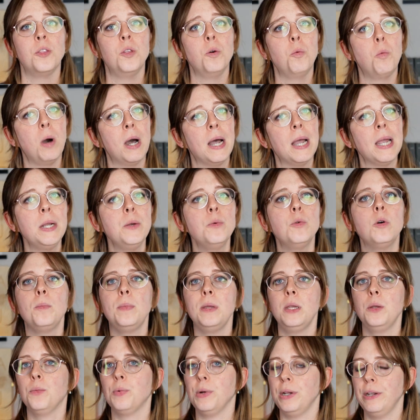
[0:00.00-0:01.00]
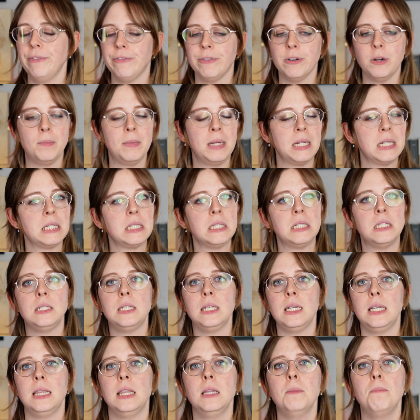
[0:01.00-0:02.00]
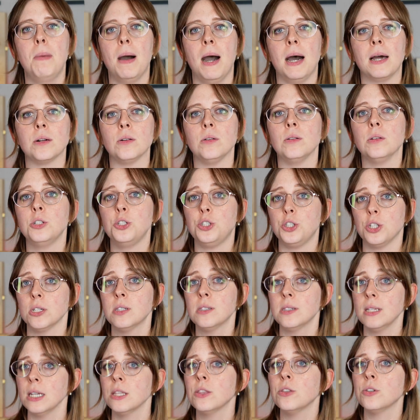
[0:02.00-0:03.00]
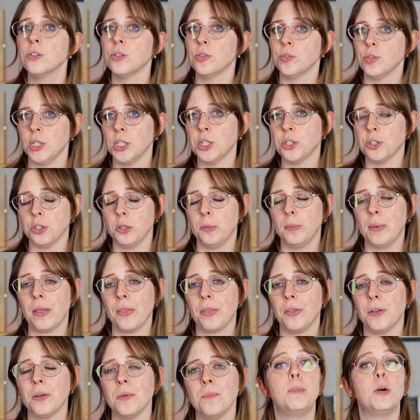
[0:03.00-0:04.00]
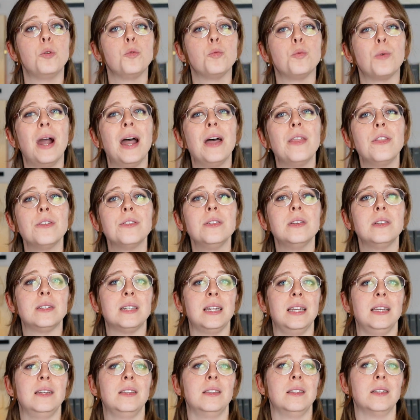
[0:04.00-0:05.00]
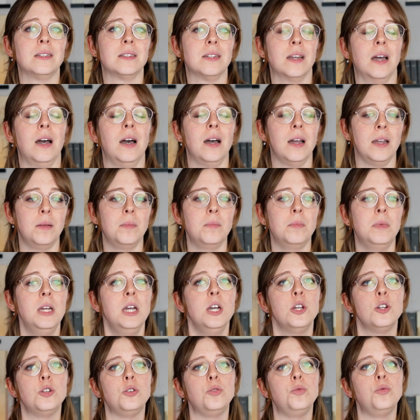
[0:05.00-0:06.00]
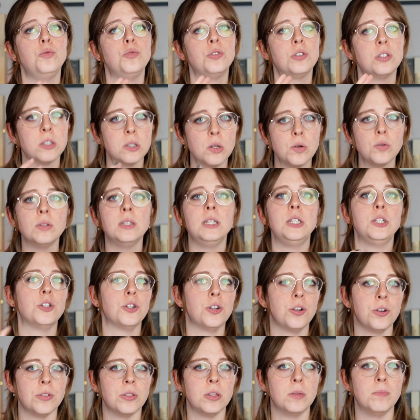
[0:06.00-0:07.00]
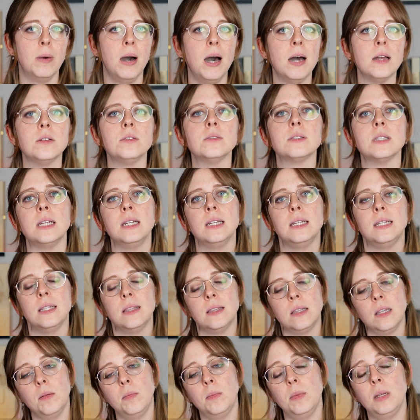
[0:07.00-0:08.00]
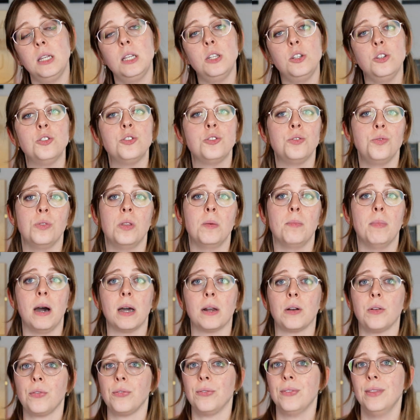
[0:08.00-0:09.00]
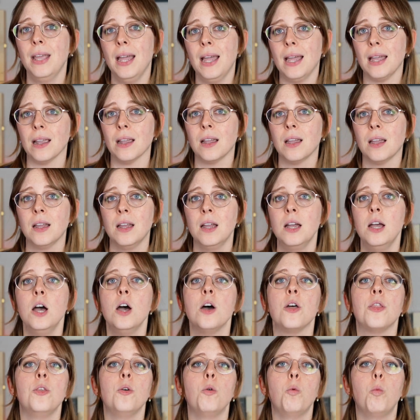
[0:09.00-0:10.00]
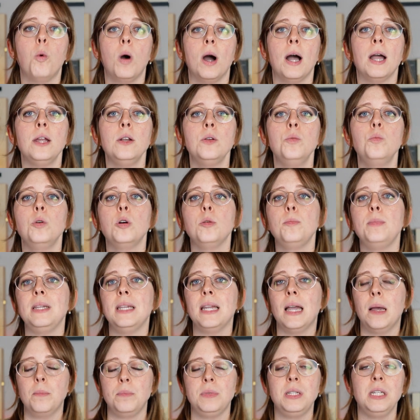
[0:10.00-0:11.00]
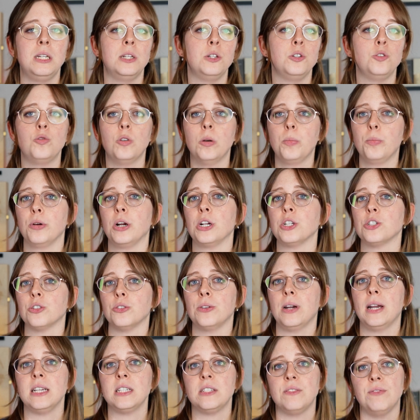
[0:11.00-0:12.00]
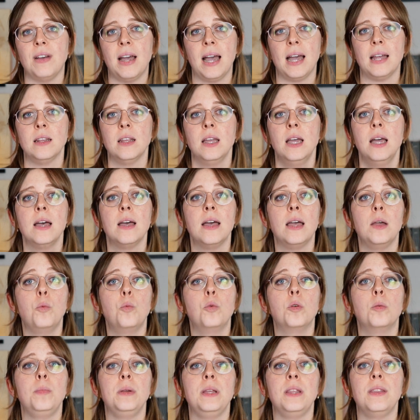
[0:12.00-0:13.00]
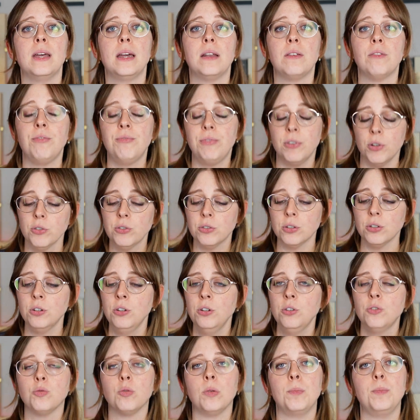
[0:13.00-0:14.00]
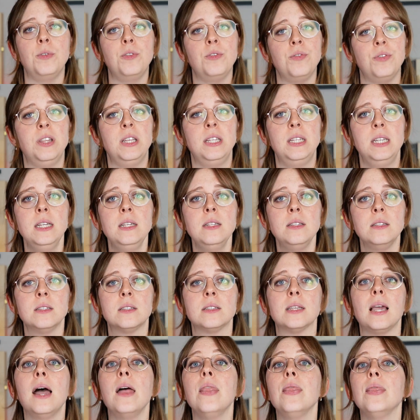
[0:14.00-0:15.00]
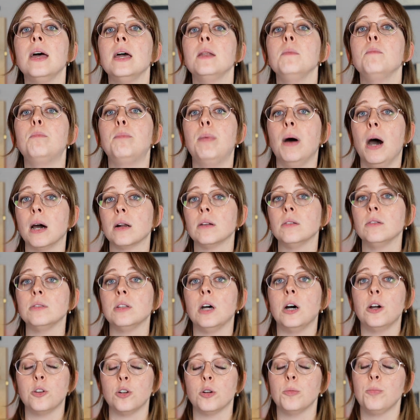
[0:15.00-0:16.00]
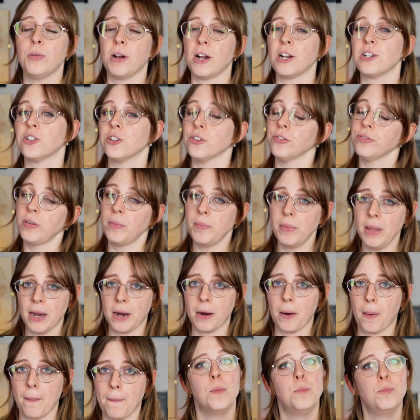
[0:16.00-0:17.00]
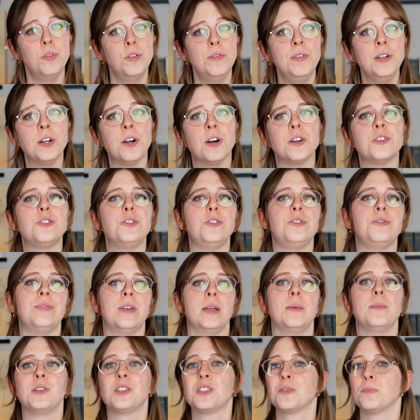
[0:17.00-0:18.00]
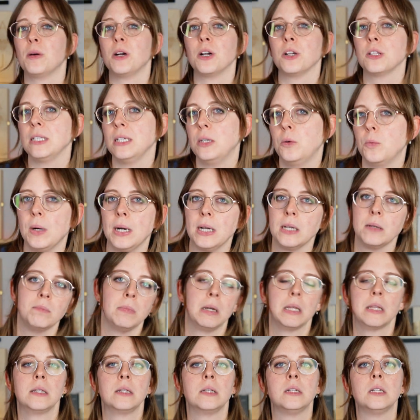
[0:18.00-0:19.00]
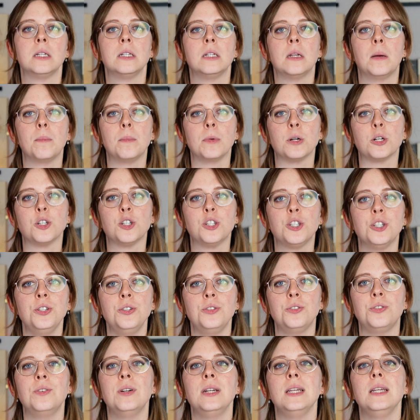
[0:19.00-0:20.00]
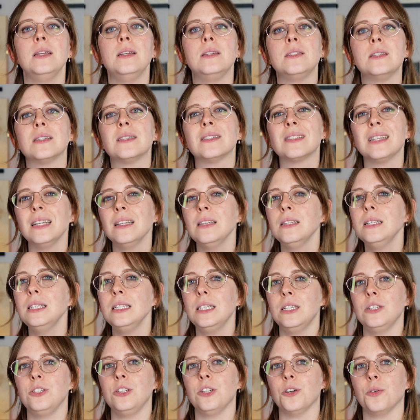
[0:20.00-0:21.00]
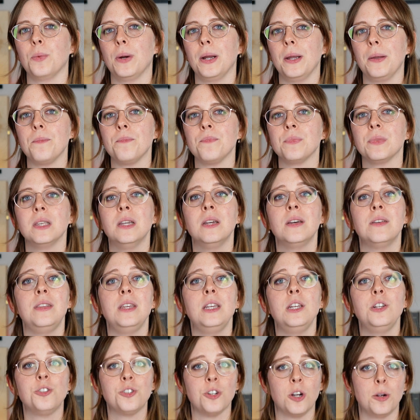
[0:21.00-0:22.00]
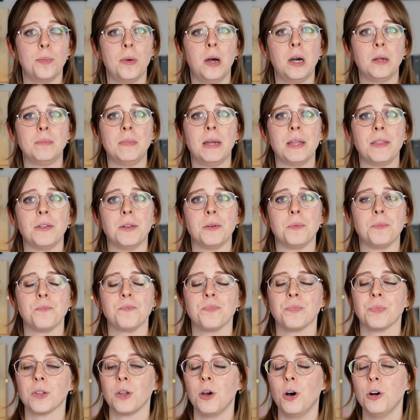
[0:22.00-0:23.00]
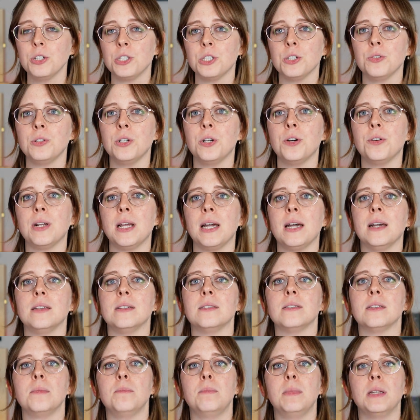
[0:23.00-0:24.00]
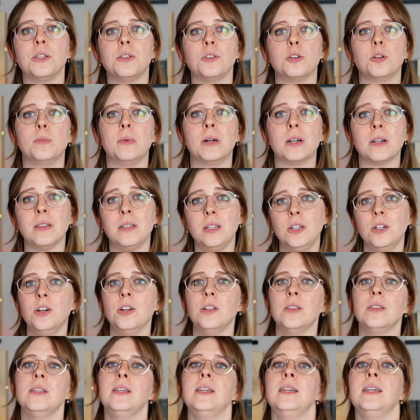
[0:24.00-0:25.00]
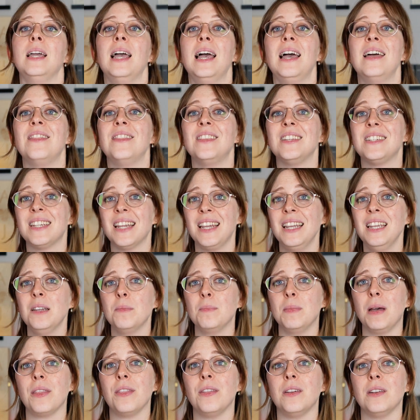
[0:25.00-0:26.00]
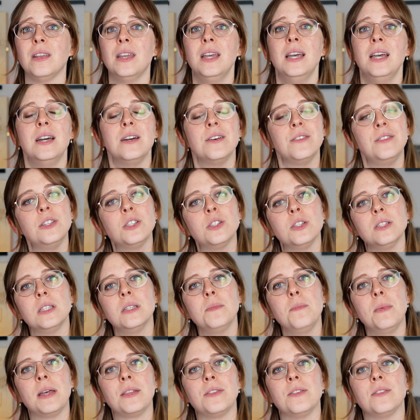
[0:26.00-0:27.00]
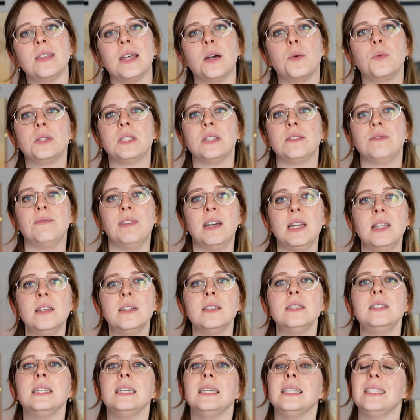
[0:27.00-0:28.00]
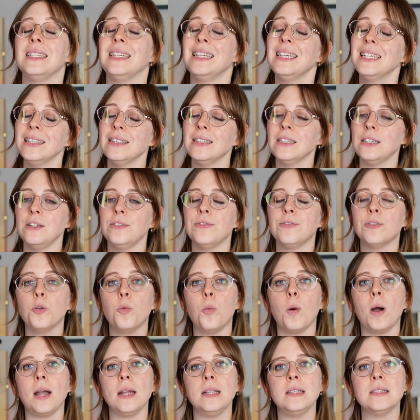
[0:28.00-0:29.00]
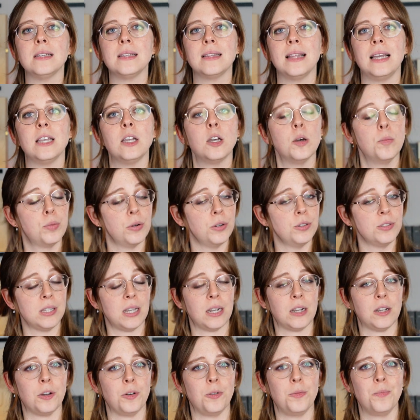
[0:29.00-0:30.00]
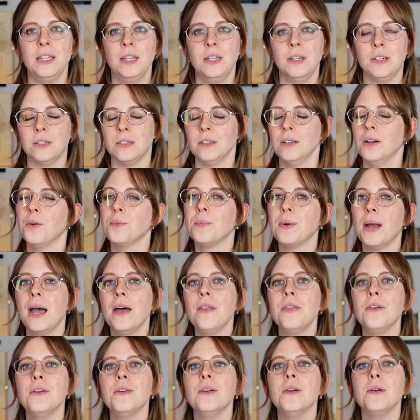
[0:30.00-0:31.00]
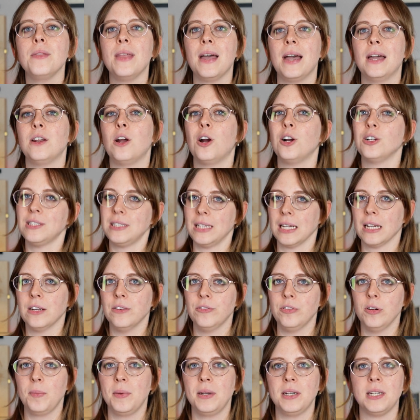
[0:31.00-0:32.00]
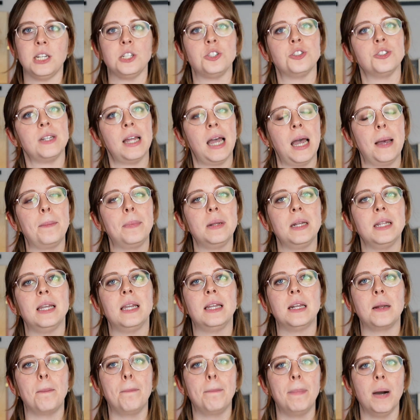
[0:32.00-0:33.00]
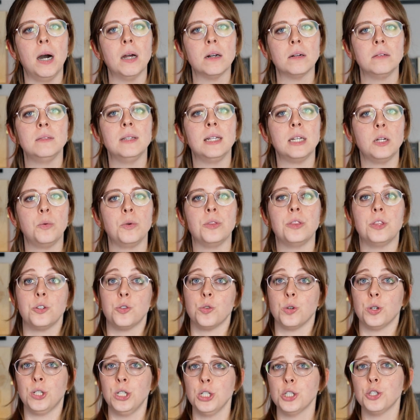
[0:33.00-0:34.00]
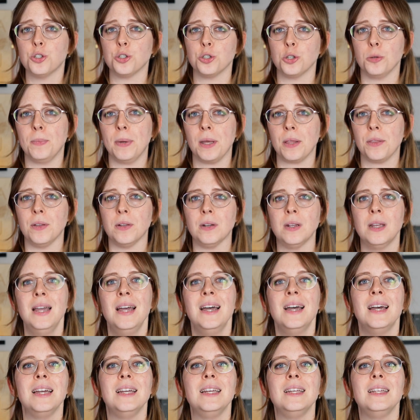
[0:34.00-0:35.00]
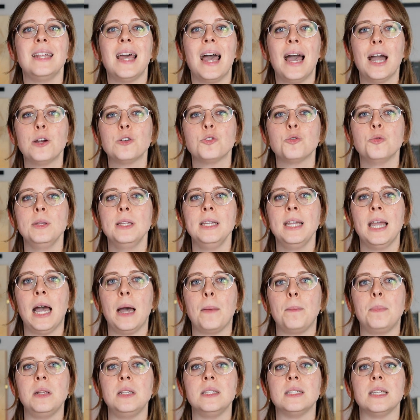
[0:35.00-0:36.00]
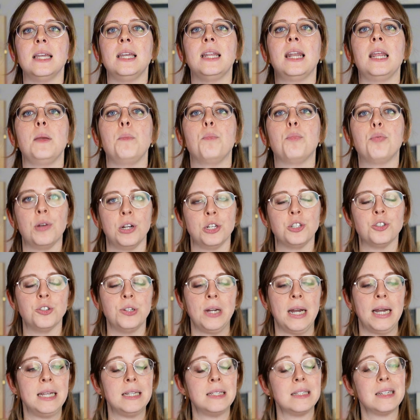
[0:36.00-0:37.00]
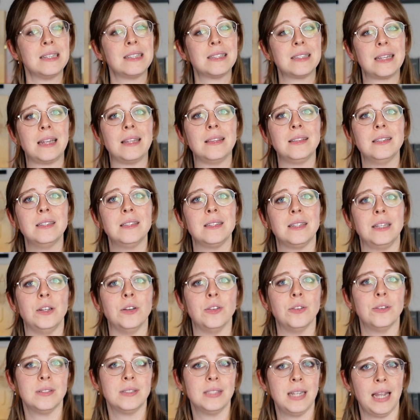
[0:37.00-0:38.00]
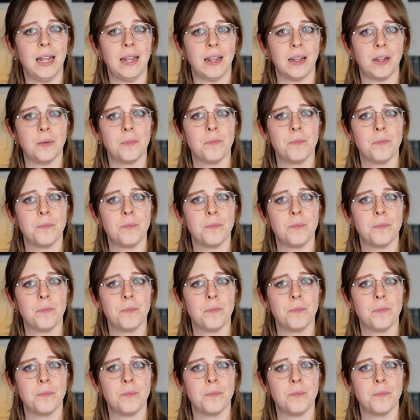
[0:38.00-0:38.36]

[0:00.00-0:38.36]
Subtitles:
The wine will be re-fermented in the bottle just like the traditional method, but rather than taking the time to slowly turn the bottles and get them into the bottle neck, the wine will be emptied into a pressurized vat. It will be then filtered to remove the yeasts and then bottled under pressure from there. Moving on to famous sparkling wine method number 2 is a slightly easier way, the Charmat method. Also known as Metodo Martinotti and the tank method, this is a method that was invented in Italy for wines like Prosecco. Here, rather than our second fermentation happening in a bottle like with the traditional method, it actually happens in a pressurized stainless steel tank.